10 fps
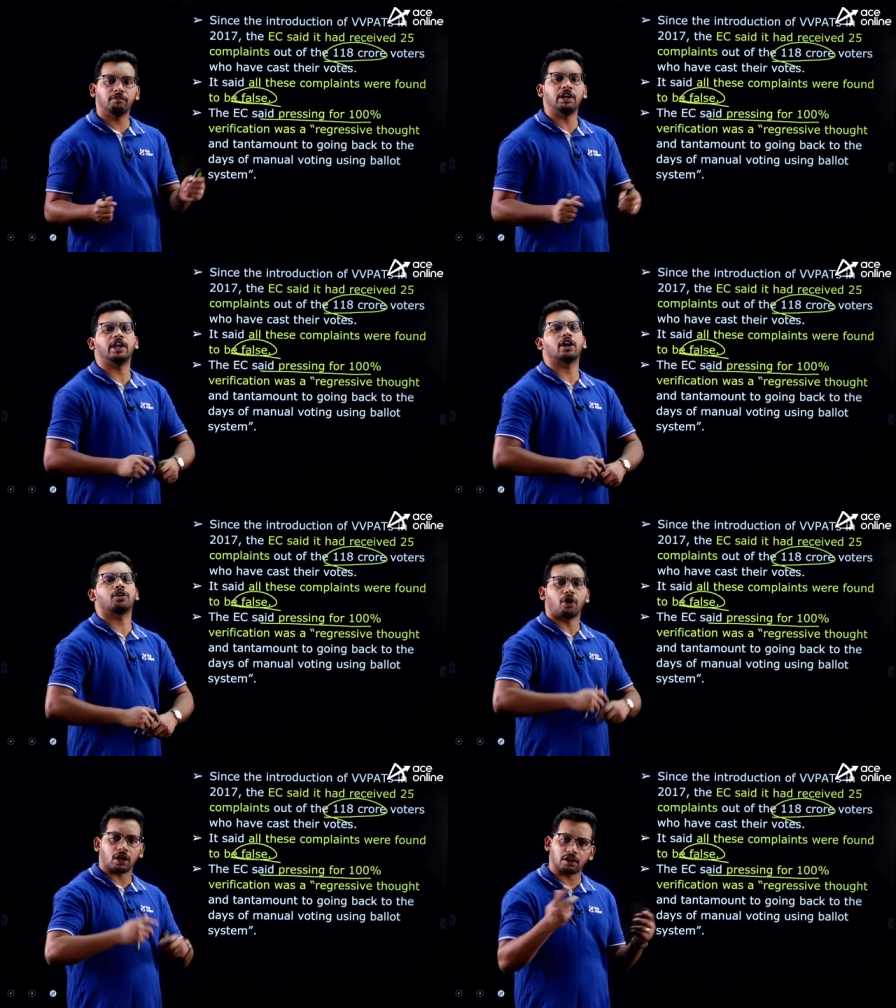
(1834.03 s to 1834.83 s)
will take
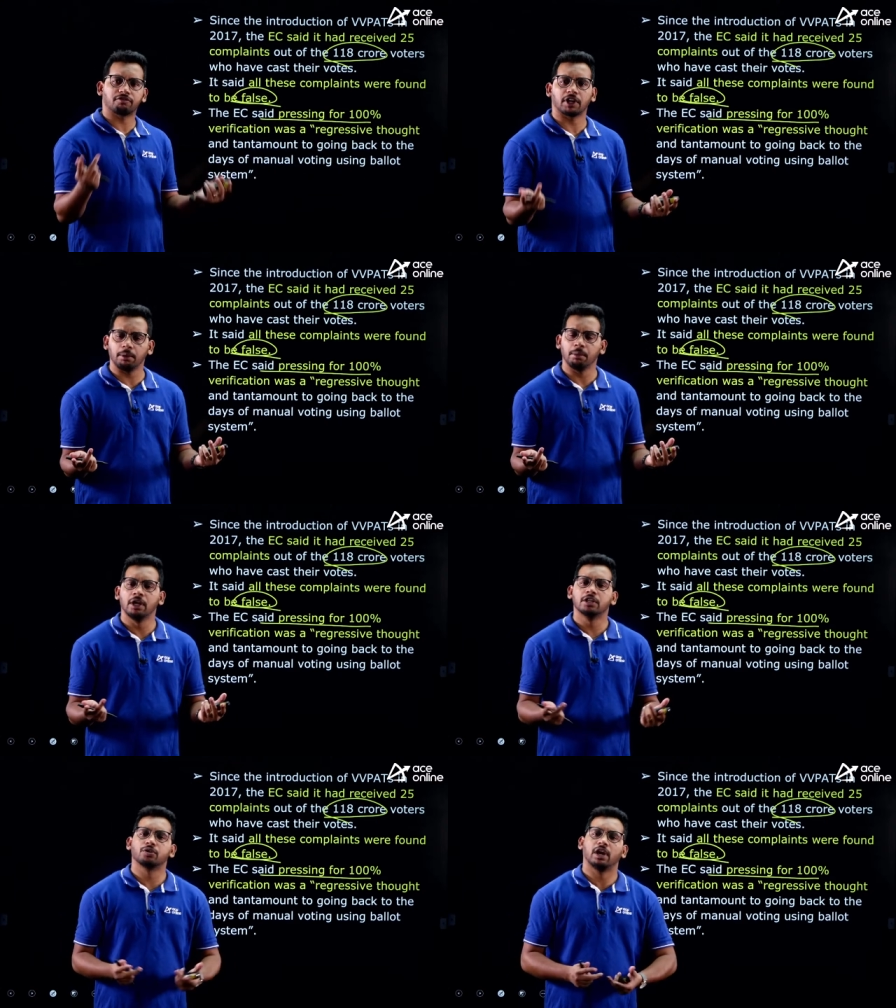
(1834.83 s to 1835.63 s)
lot of time.
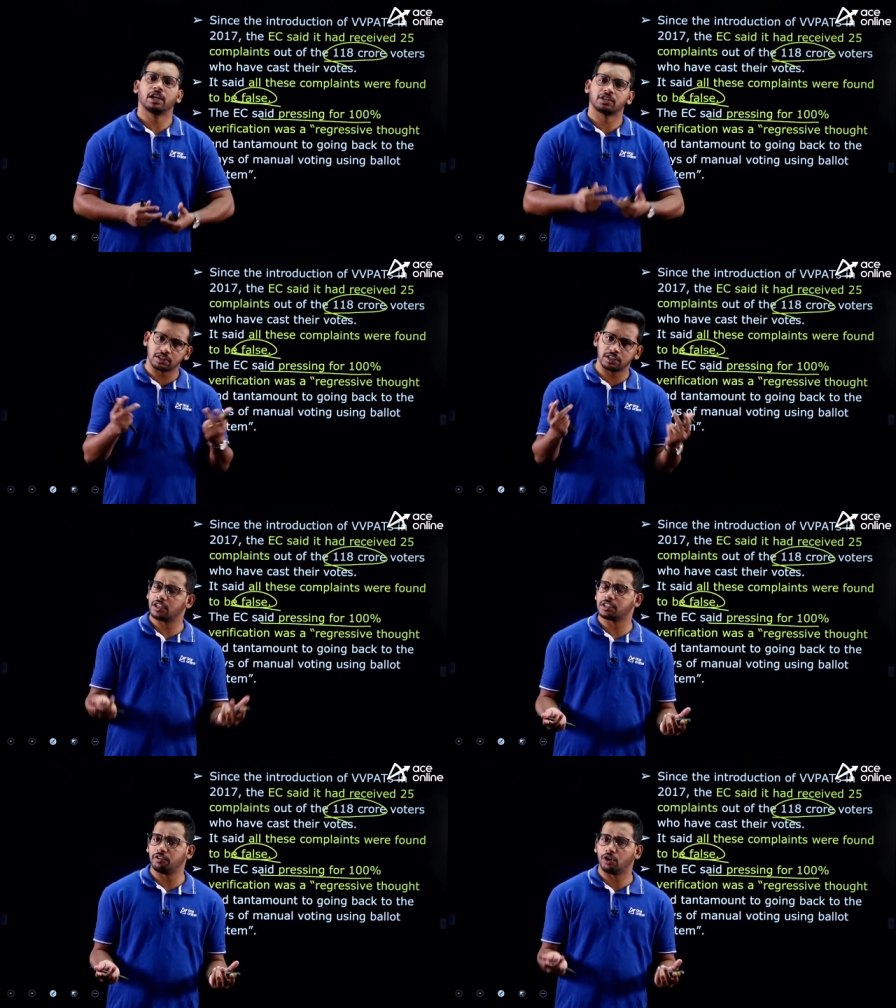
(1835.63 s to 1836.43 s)
So, elections
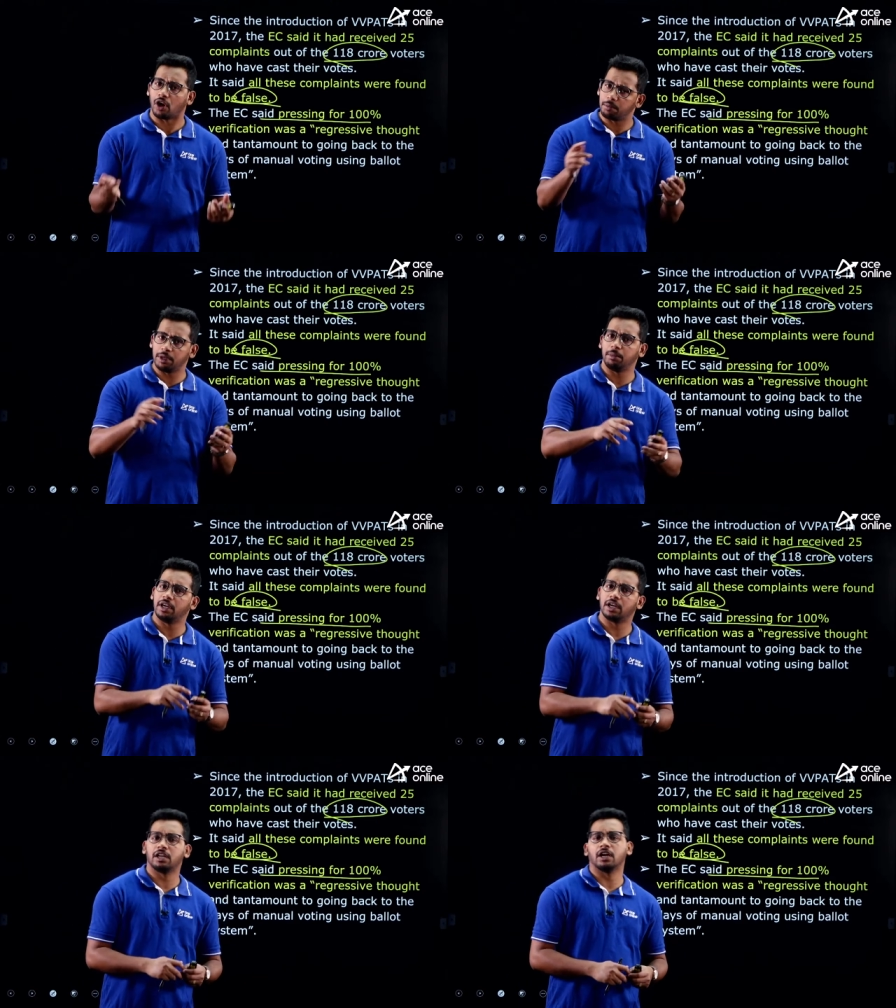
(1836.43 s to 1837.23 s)
results will not be
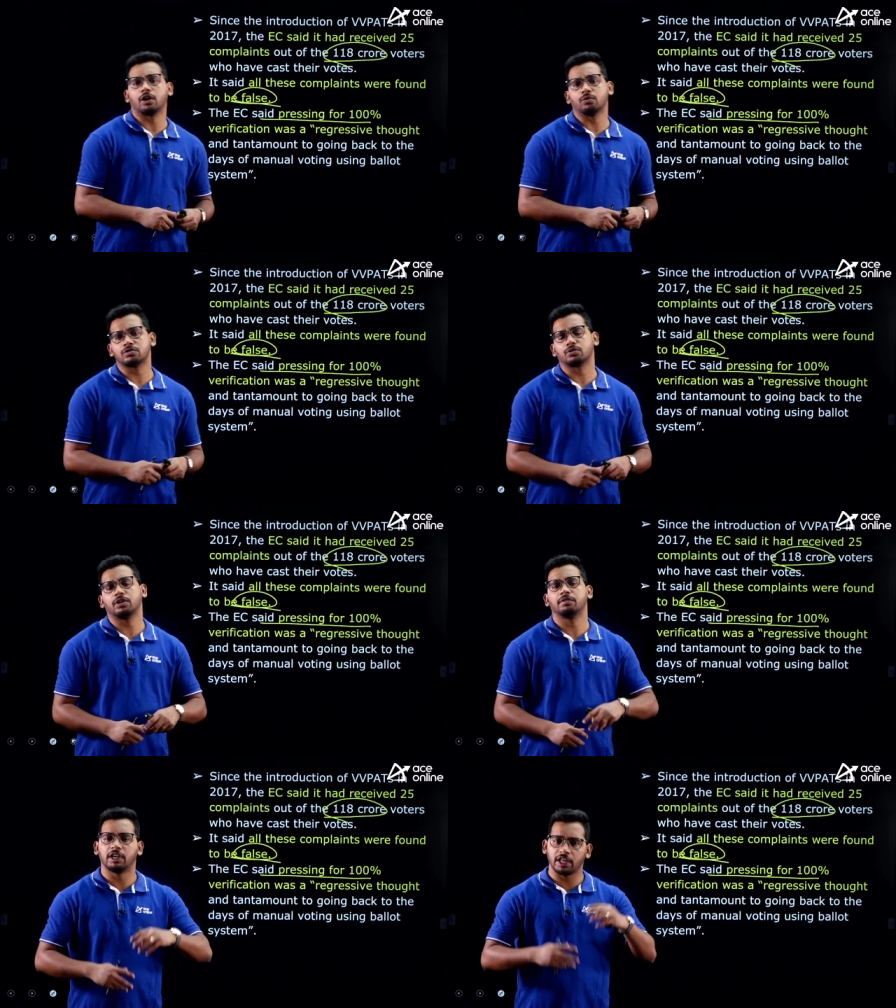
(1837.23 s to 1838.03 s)
immediately announced. So,
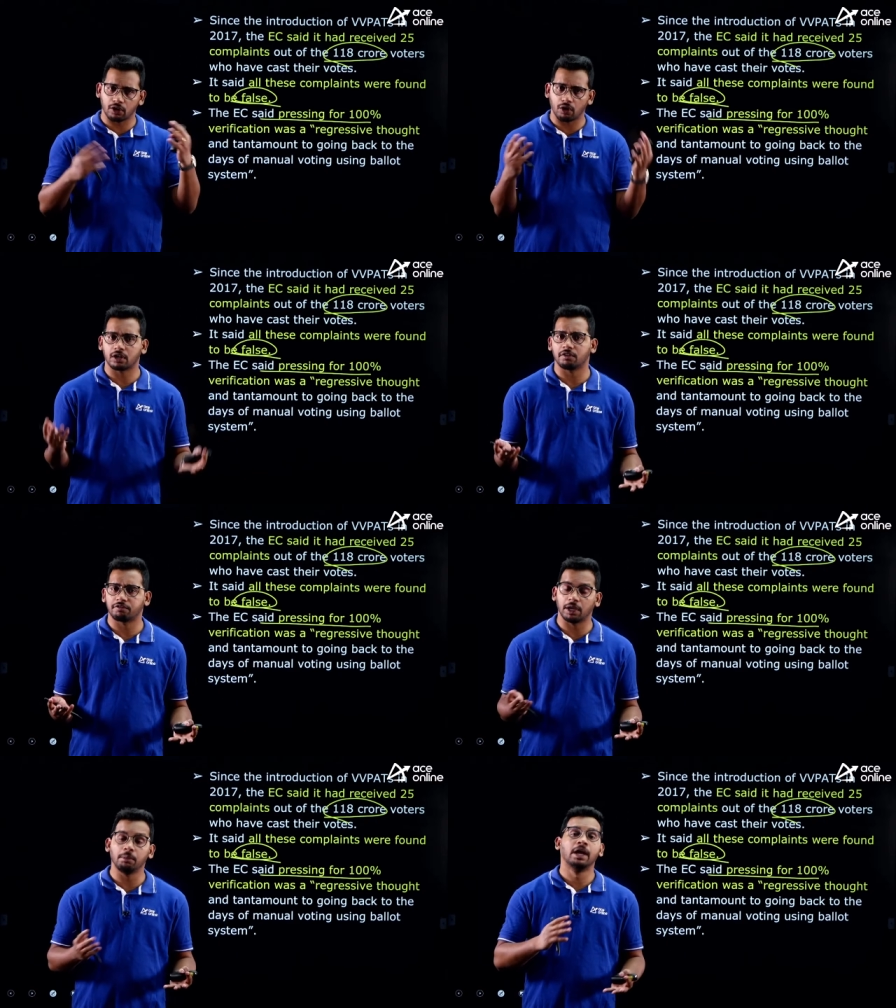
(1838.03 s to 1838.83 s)
it will take lot of
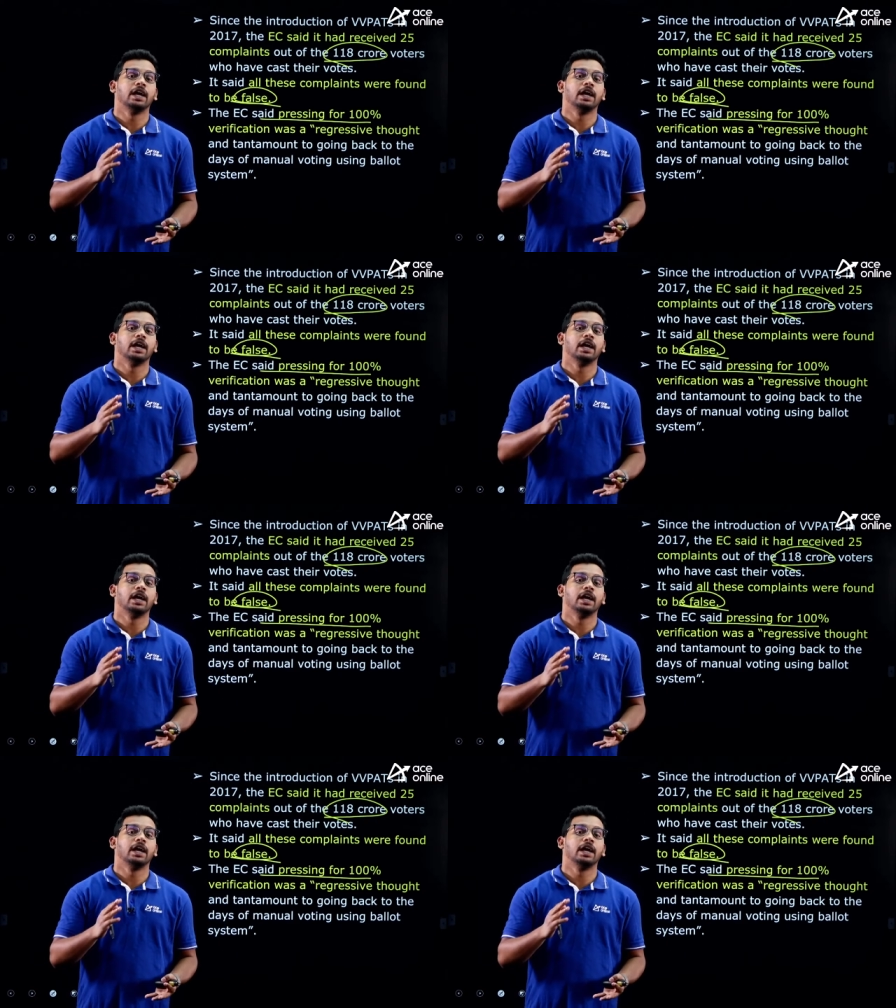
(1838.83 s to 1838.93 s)
time.